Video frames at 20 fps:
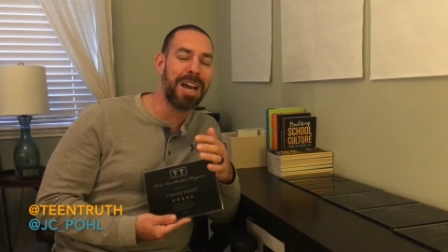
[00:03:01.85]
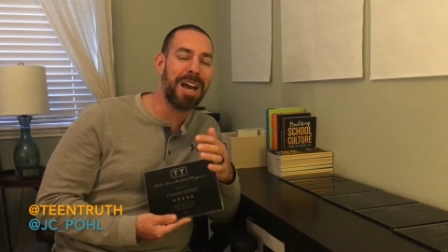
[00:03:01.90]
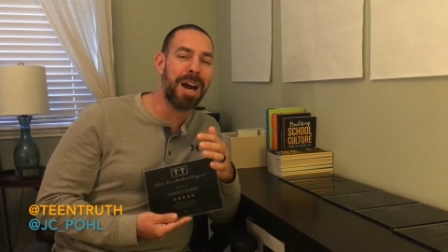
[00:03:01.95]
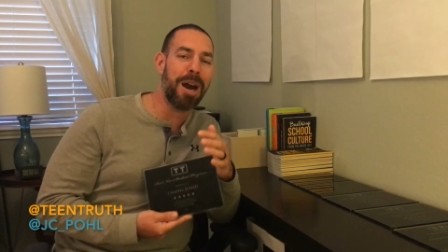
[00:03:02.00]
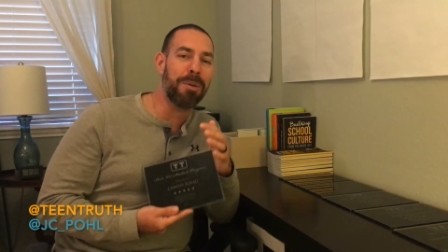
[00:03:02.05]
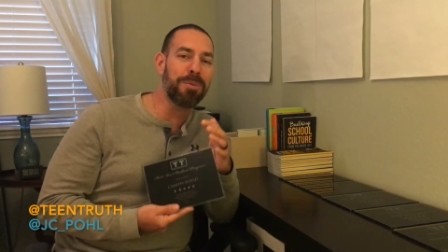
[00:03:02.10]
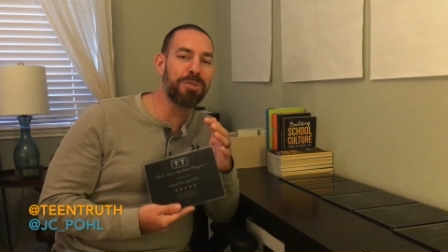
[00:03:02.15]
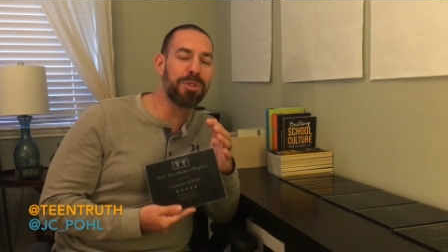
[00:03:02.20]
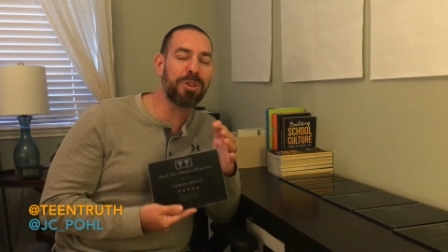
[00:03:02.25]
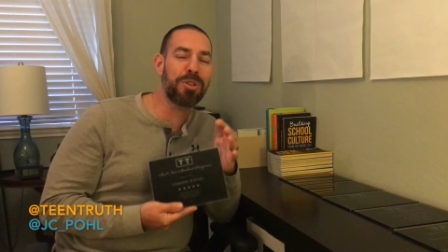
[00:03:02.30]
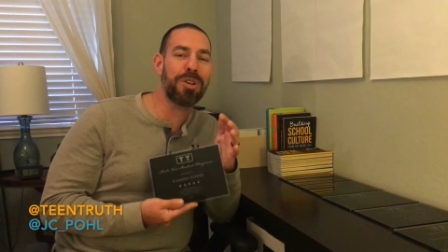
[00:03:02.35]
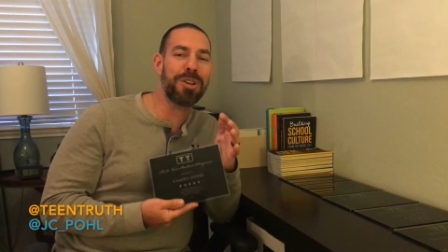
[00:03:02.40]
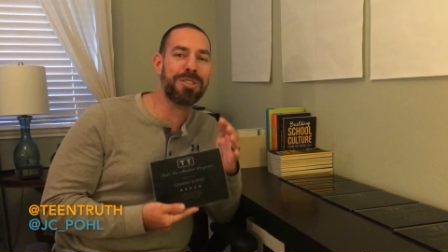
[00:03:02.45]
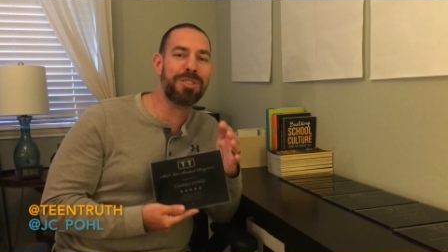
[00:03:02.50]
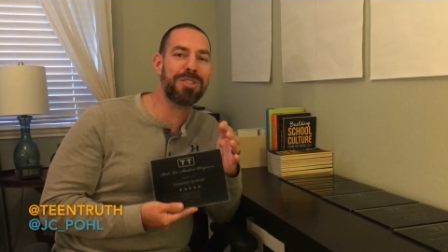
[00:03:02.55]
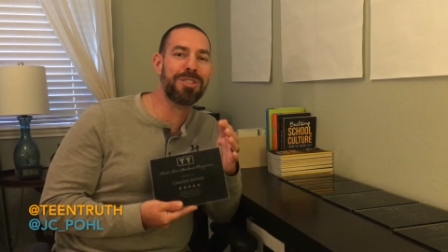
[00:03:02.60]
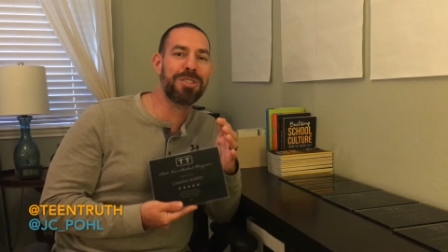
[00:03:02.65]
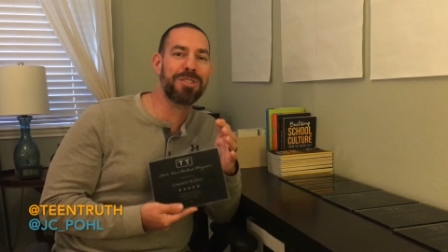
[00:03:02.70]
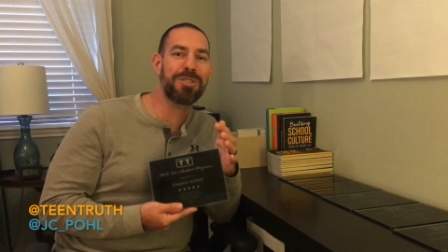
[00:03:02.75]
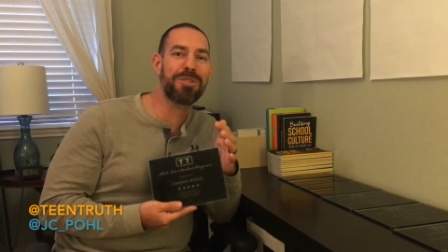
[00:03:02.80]
Um, so Chris
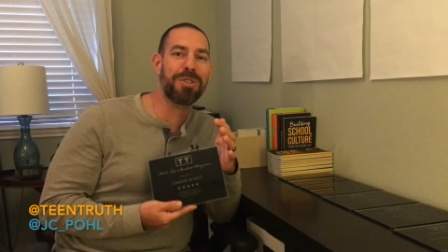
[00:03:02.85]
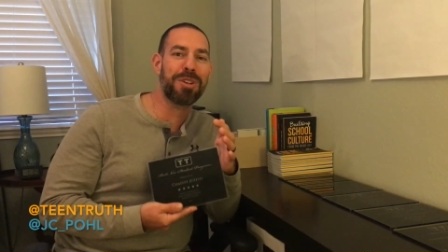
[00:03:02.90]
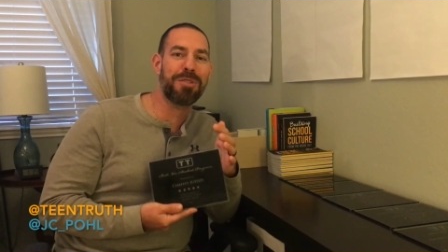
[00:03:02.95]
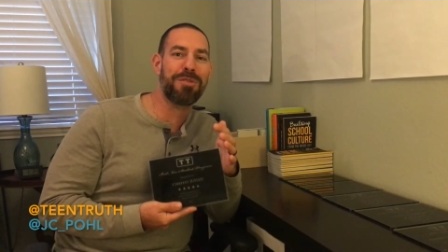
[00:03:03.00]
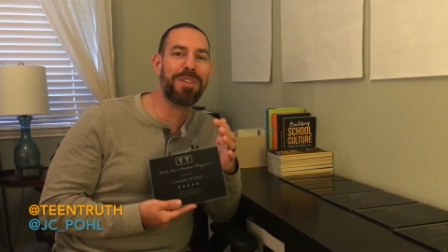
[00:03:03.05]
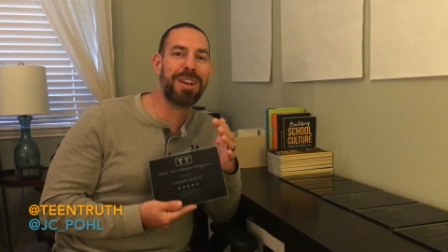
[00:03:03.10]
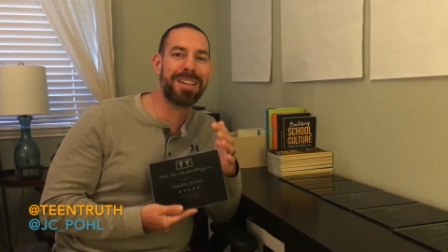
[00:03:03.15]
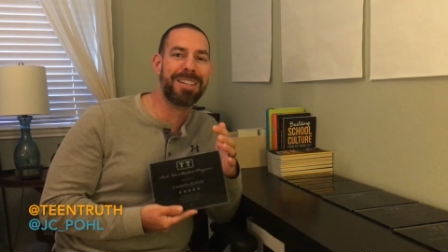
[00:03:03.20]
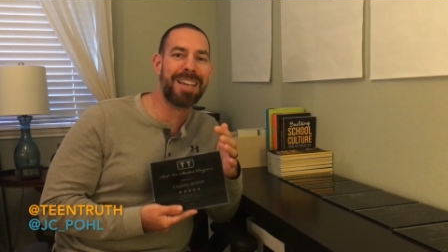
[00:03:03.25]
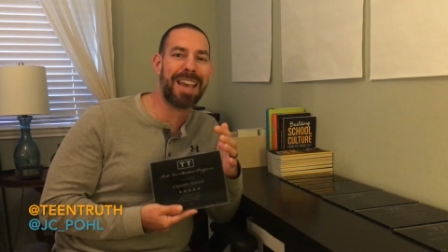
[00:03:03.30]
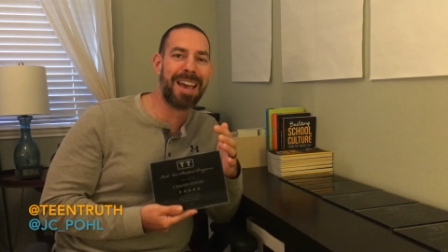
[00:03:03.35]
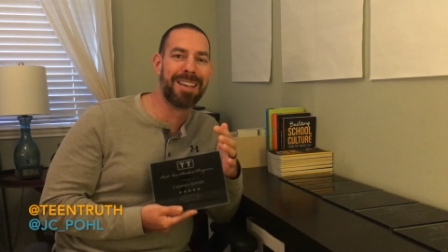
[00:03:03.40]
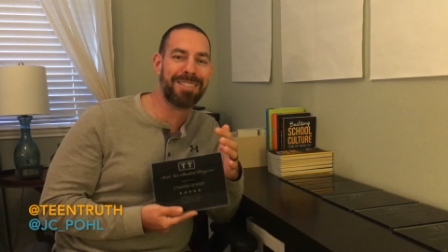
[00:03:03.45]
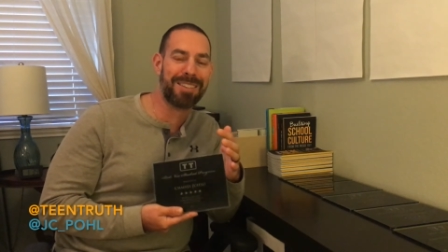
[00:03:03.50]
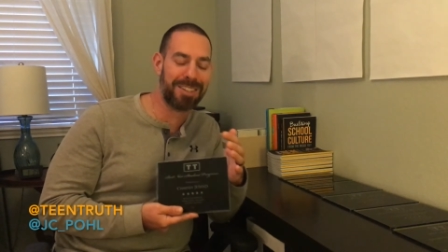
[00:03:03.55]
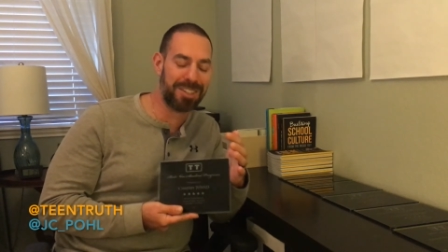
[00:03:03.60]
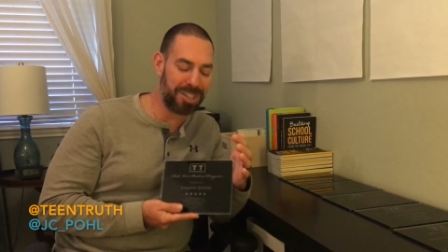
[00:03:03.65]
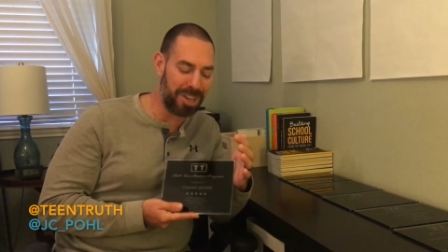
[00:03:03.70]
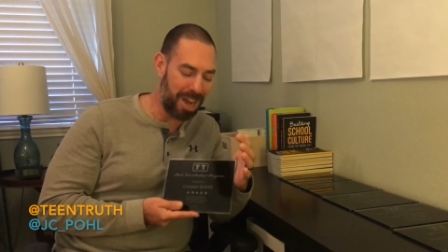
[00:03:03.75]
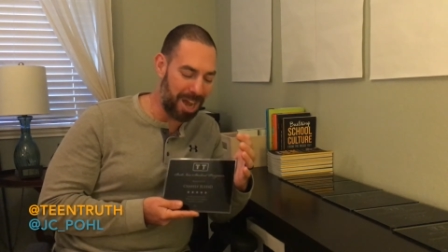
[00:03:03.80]
is just doing a
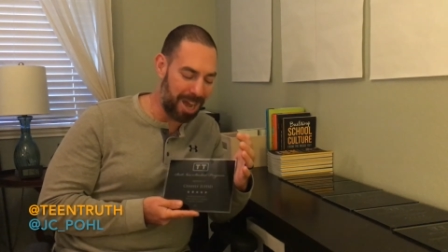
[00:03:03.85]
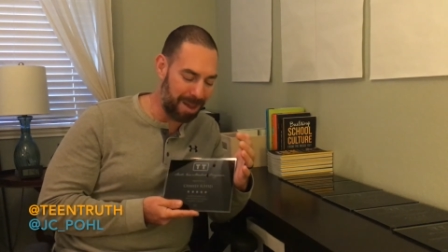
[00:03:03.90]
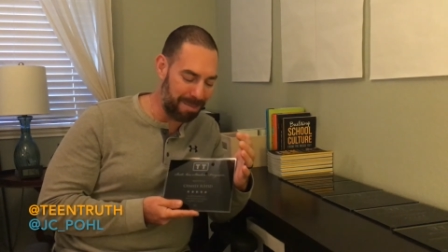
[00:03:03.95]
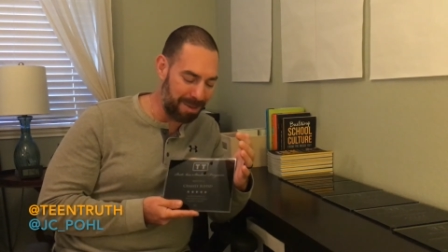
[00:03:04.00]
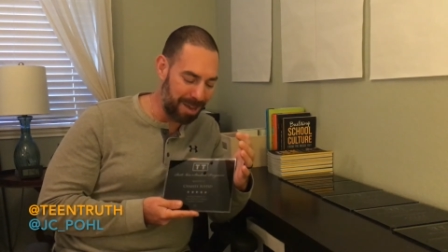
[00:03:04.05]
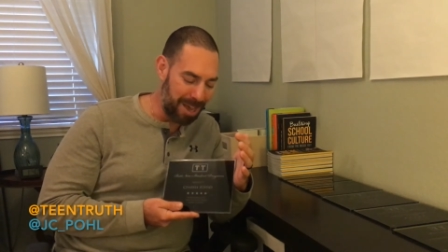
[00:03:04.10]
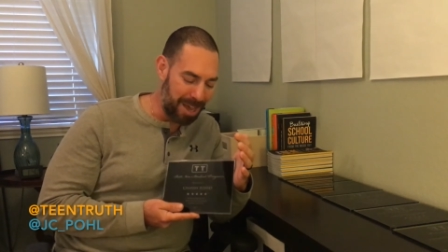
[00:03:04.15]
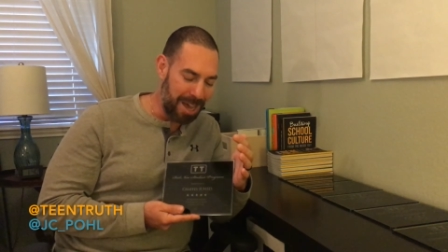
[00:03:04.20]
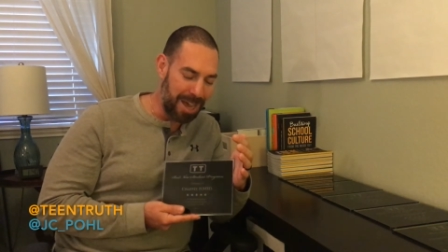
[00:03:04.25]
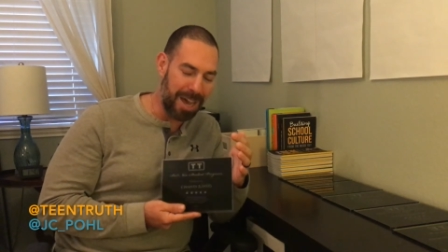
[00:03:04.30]
fantastic job,